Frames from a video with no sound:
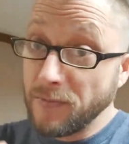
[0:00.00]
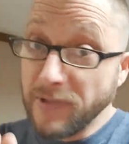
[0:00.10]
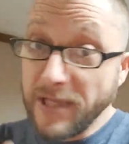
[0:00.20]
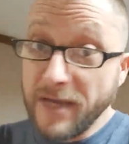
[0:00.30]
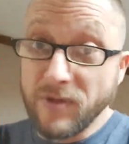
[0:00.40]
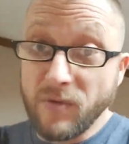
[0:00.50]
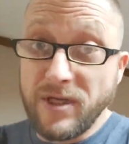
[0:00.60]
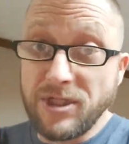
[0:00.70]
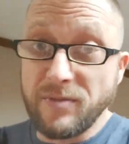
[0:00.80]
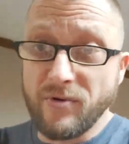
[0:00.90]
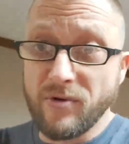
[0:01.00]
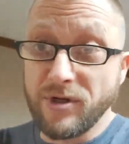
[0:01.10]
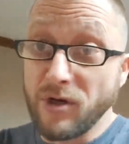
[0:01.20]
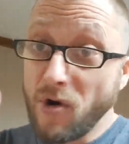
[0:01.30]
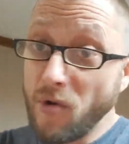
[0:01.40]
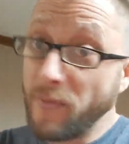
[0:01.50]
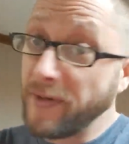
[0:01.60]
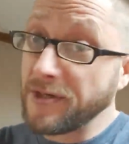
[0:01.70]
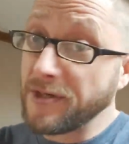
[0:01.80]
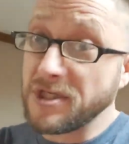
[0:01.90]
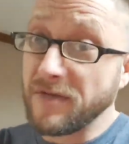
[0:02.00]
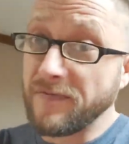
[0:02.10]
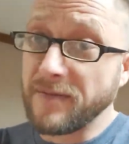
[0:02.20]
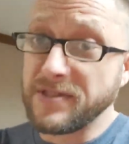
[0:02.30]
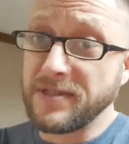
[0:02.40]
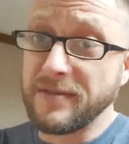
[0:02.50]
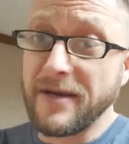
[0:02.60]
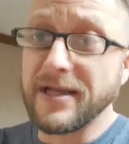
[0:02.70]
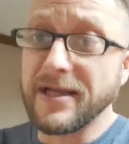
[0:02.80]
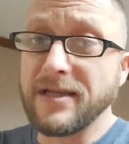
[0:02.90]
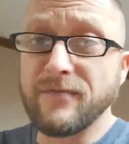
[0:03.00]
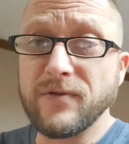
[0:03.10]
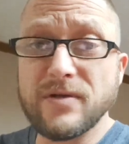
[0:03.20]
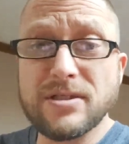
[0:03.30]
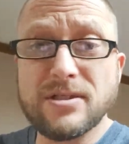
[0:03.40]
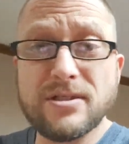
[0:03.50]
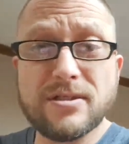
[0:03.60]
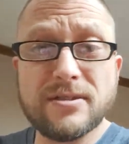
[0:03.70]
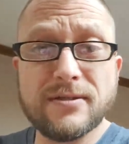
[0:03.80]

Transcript: Play with a Ouija board, you're opening yourself up to demonic influence.